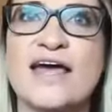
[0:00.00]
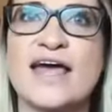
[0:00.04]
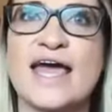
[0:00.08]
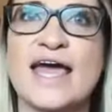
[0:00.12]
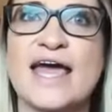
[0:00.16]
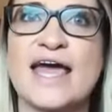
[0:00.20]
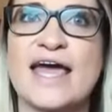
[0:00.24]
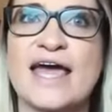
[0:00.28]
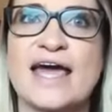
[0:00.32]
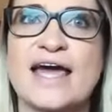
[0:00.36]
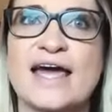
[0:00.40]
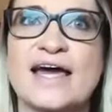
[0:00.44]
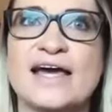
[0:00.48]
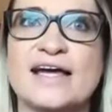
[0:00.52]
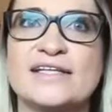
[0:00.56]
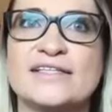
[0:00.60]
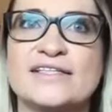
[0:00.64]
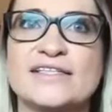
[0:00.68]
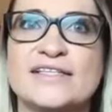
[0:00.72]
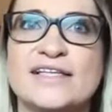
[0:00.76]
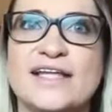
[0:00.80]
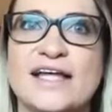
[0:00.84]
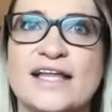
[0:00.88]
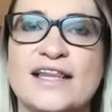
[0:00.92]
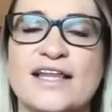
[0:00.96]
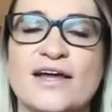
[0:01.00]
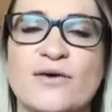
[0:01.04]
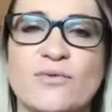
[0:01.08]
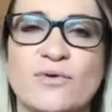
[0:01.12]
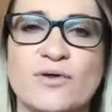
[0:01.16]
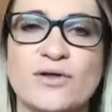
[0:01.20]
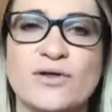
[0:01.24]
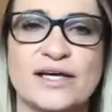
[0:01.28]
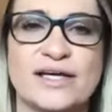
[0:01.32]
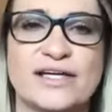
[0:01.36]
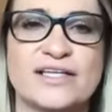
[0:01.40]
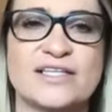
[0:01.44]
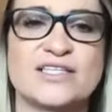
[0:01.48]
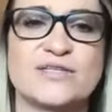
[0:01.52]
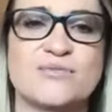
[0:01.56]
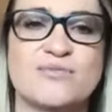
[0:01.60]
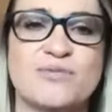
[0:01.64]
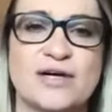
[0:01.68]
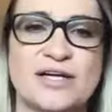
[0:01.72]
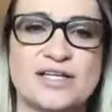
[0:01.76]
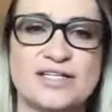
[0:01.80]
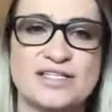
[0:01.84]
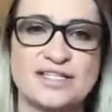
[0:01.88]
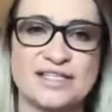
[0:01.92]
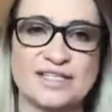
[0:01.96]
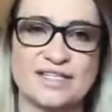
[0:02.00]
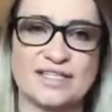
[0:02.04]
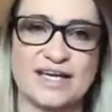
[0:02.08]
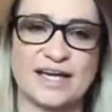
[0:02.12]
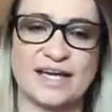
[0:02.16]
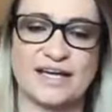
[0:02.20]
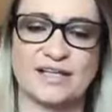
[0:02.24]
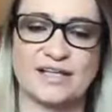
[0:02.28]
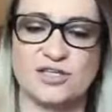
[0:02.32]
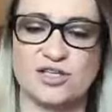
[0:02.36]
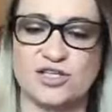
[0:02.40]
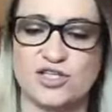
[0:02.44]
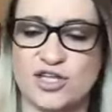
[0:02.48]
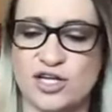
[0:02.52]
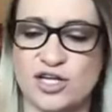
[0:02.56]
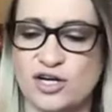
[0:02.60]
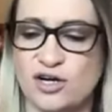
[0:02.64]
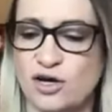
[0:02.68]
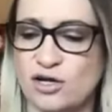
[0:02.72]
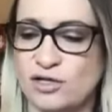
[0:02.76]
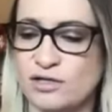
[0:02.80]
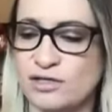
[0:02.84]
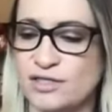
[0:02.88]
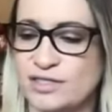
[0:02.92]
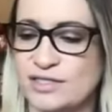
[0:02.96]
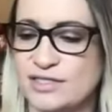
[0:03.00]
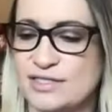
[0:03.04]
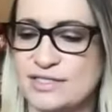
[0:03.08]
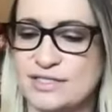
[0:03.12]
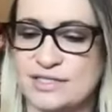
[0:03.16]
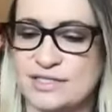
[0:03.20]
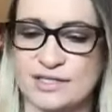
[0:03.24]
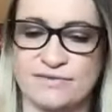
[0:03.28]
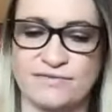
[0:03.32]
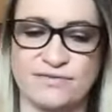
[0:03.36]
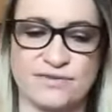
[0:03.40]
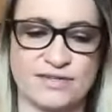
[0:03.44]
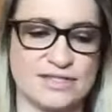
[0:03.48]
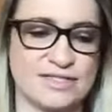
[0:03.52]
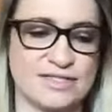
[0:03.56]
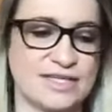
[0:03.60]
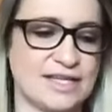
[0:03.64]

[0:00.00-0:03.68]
and then they will express this antigen on their surface.